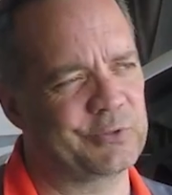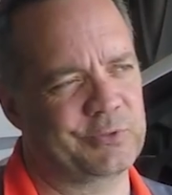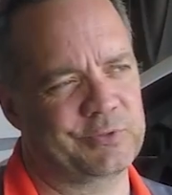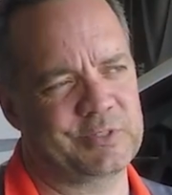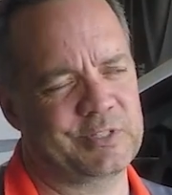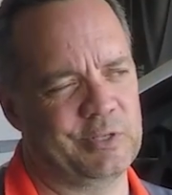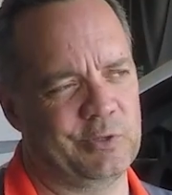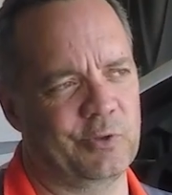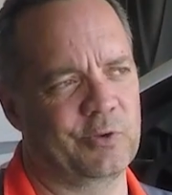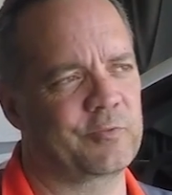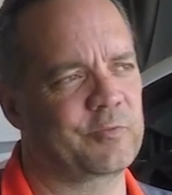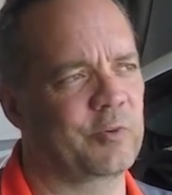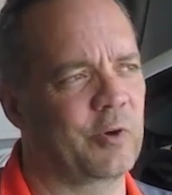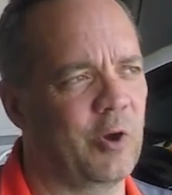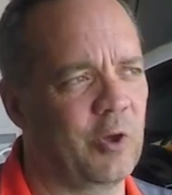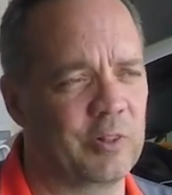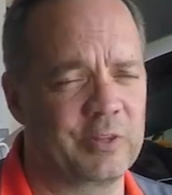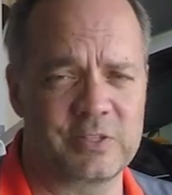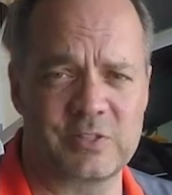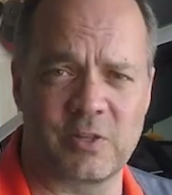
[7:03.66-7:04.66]
dealer for
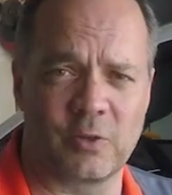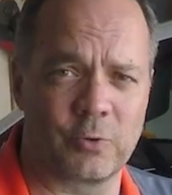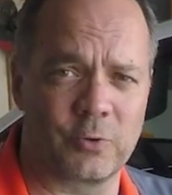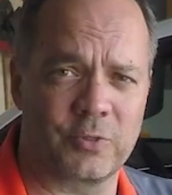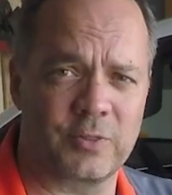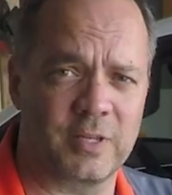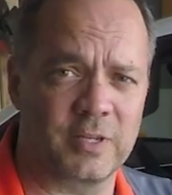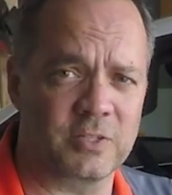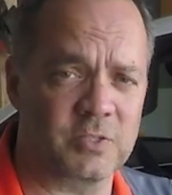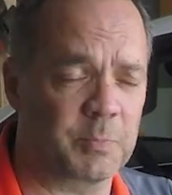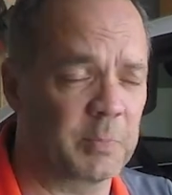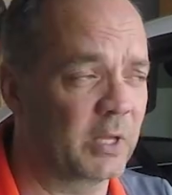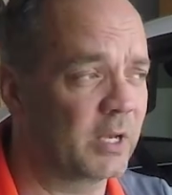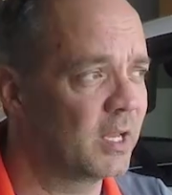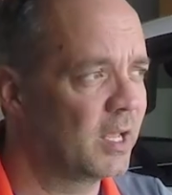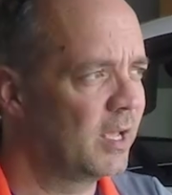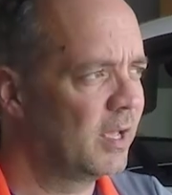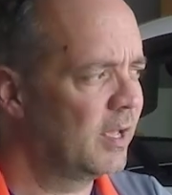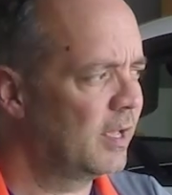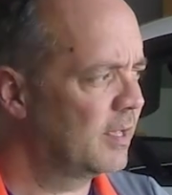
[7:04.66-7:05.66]
all these little things, but
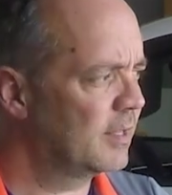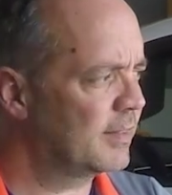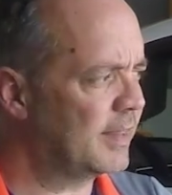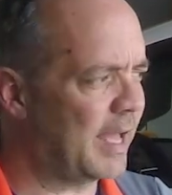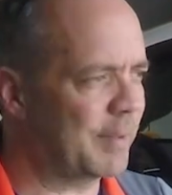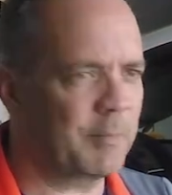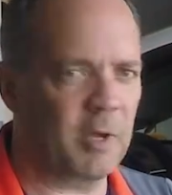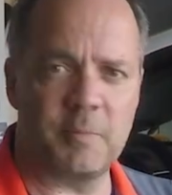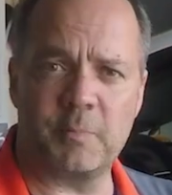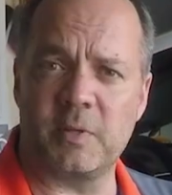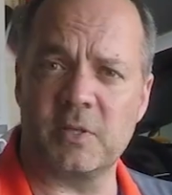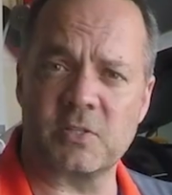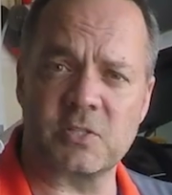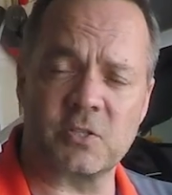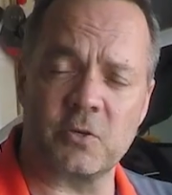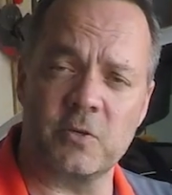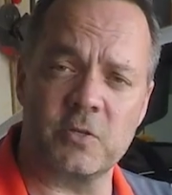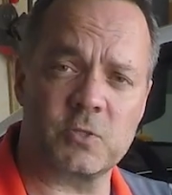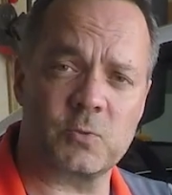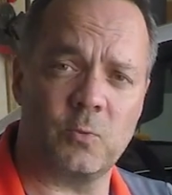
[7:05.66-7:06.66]
that might be a
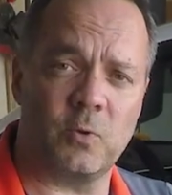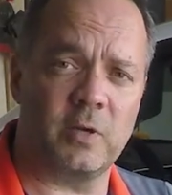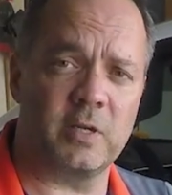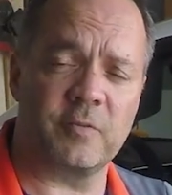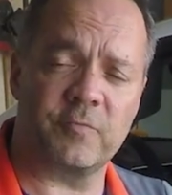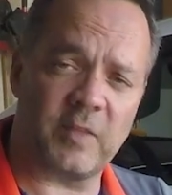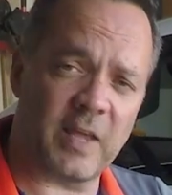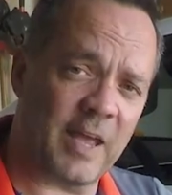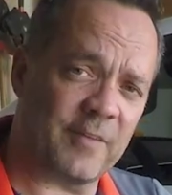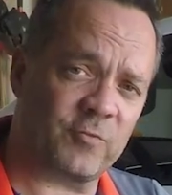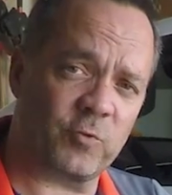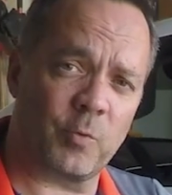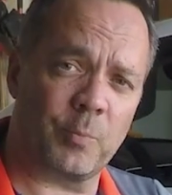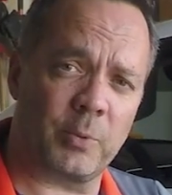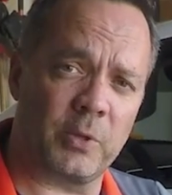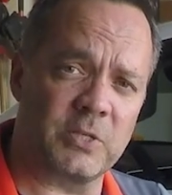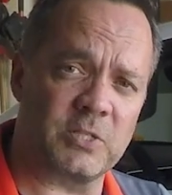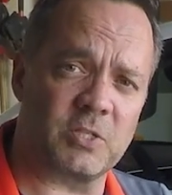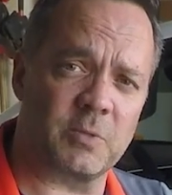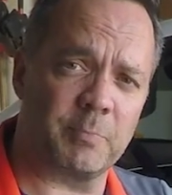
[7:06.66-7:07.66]
serious one. If they have to
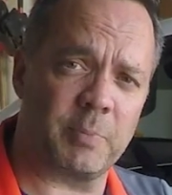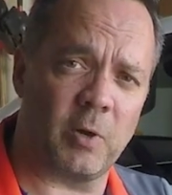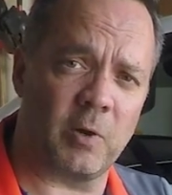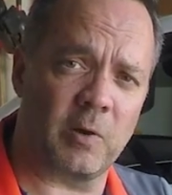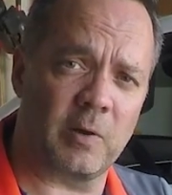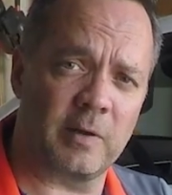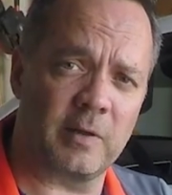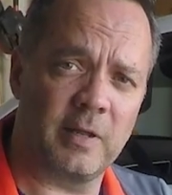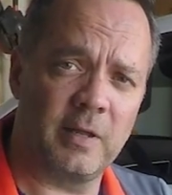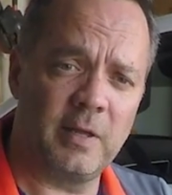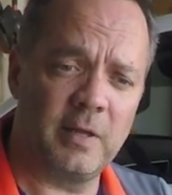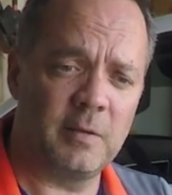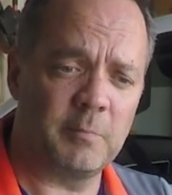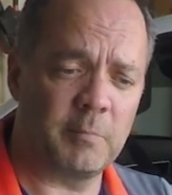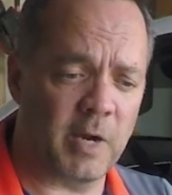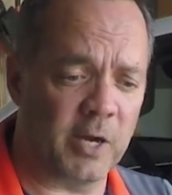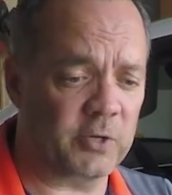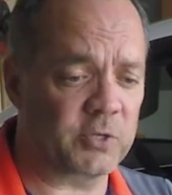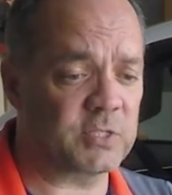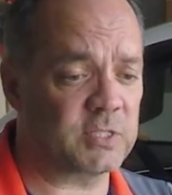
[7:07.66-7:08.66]
replace the part,
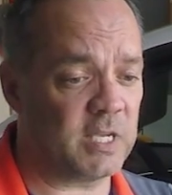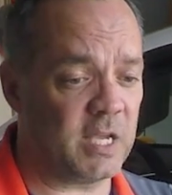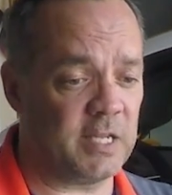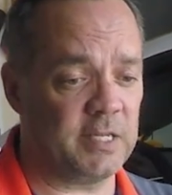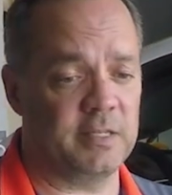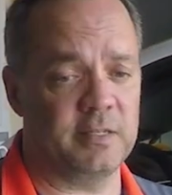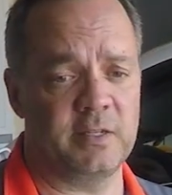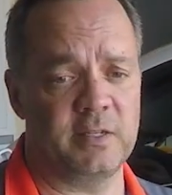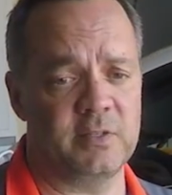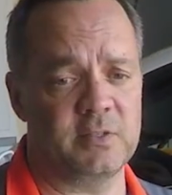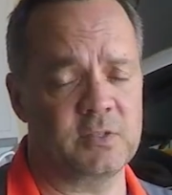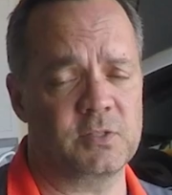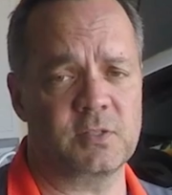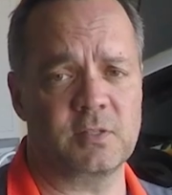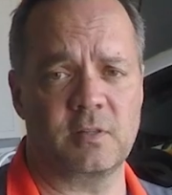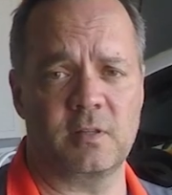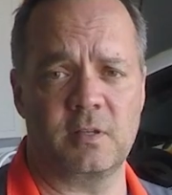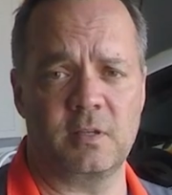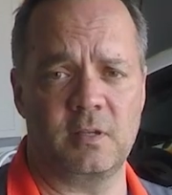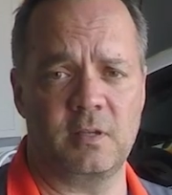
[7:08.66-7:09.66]
my understanding is
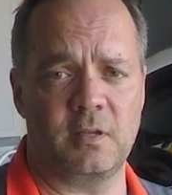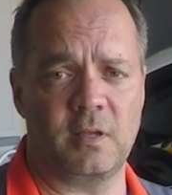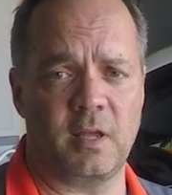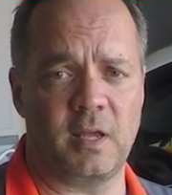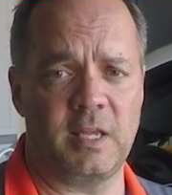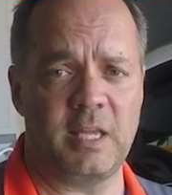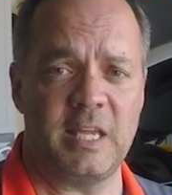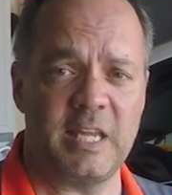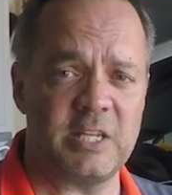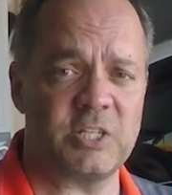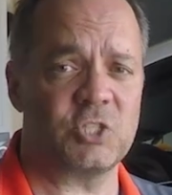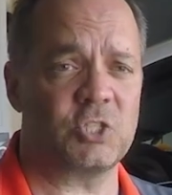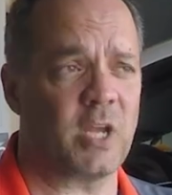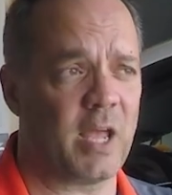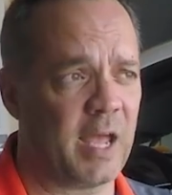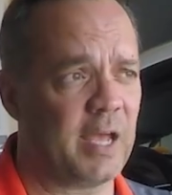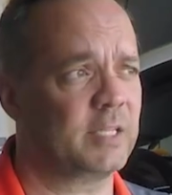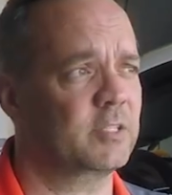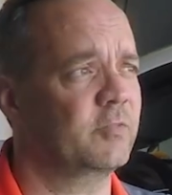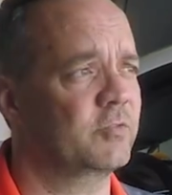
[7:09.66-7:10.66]
each
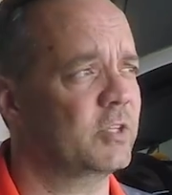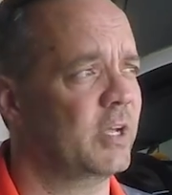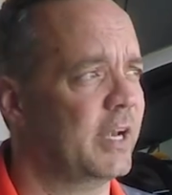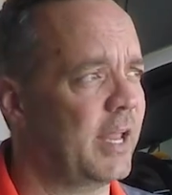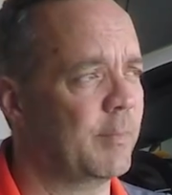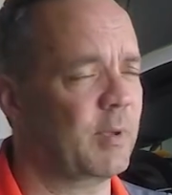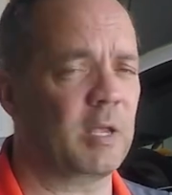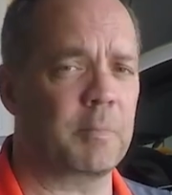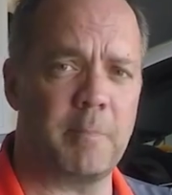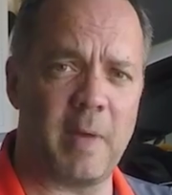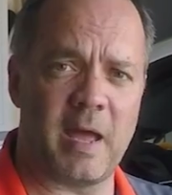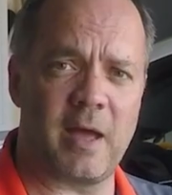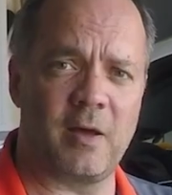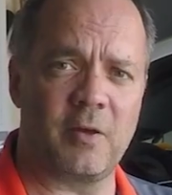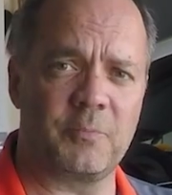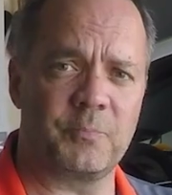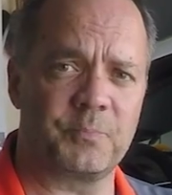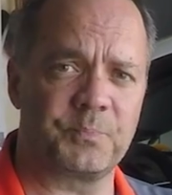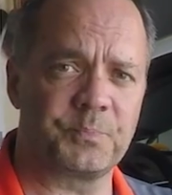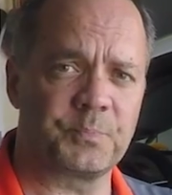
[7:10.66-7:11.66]
active dynamic
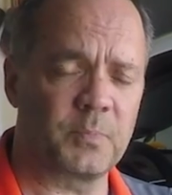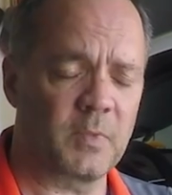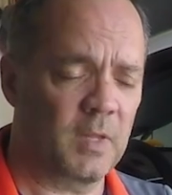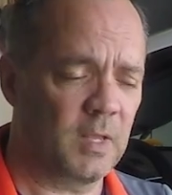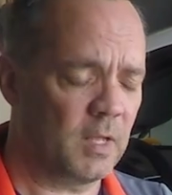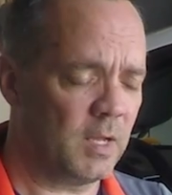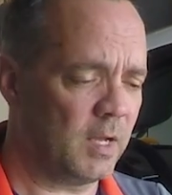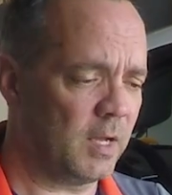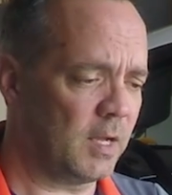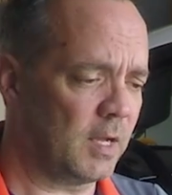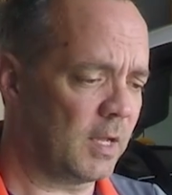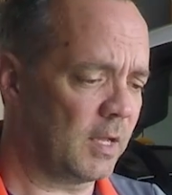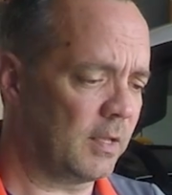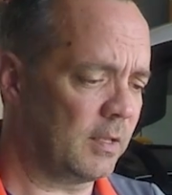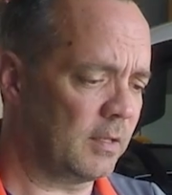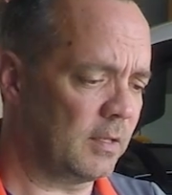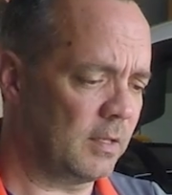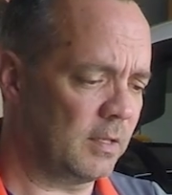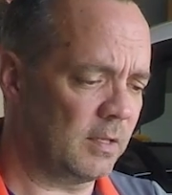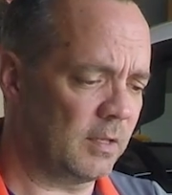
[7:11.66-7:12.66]
mount
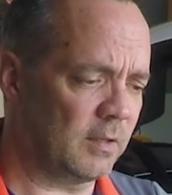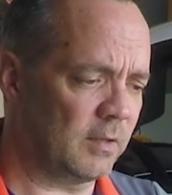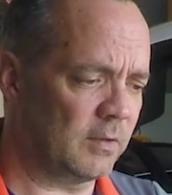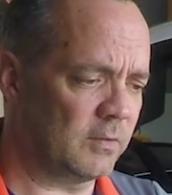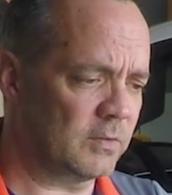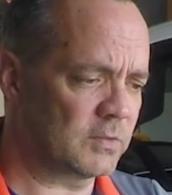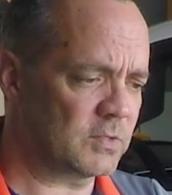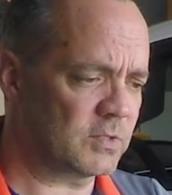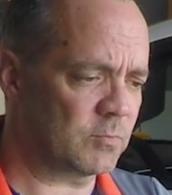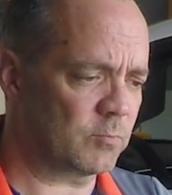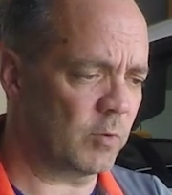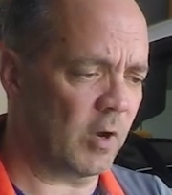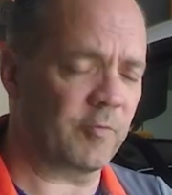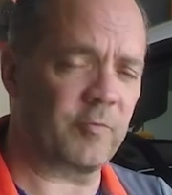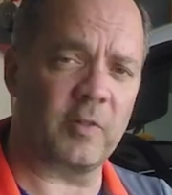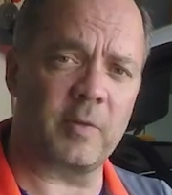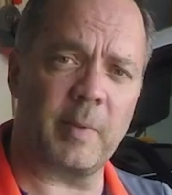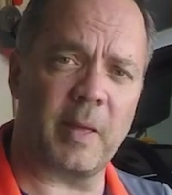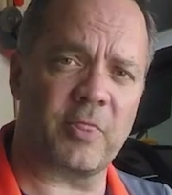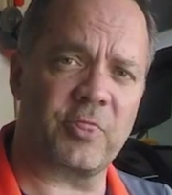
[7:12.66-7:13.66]
is
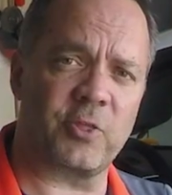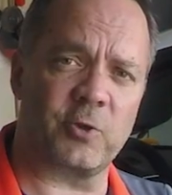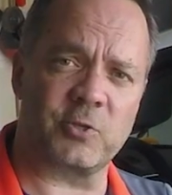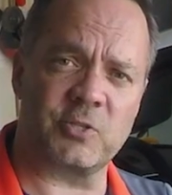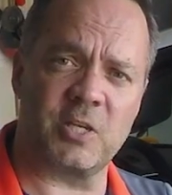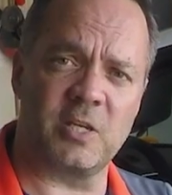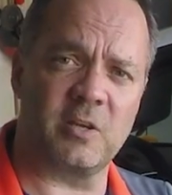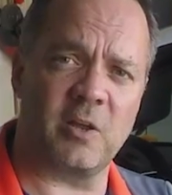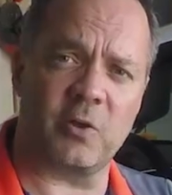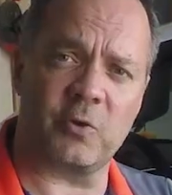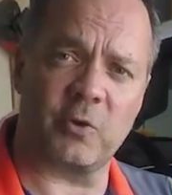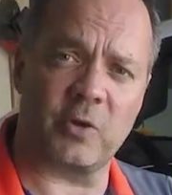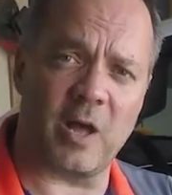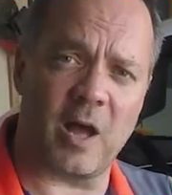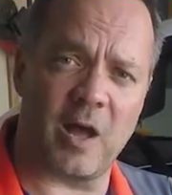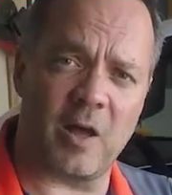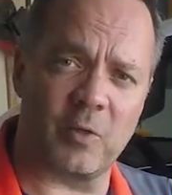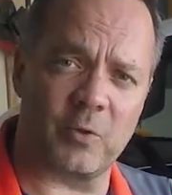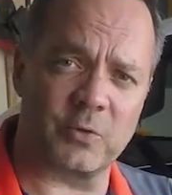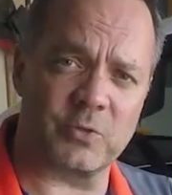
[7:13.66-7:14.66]
roughly about
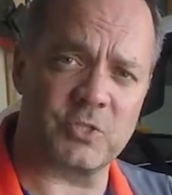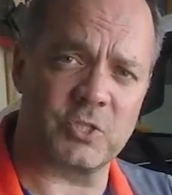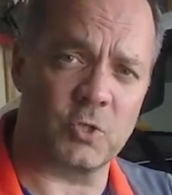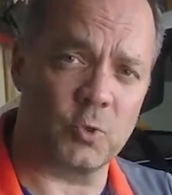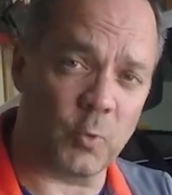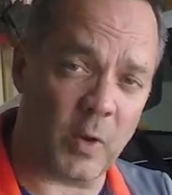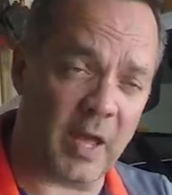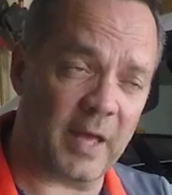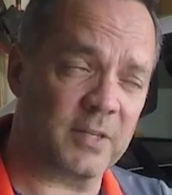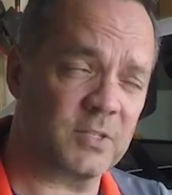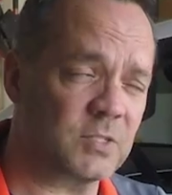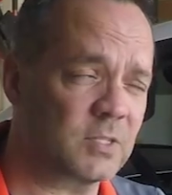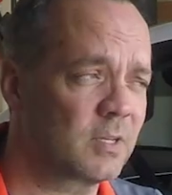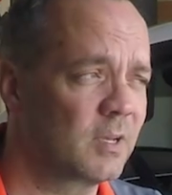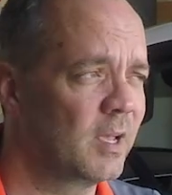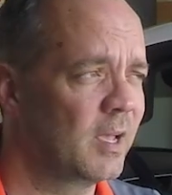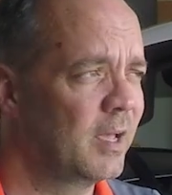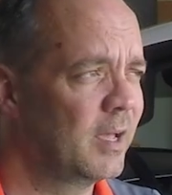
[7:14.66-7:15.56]
$1,300 US.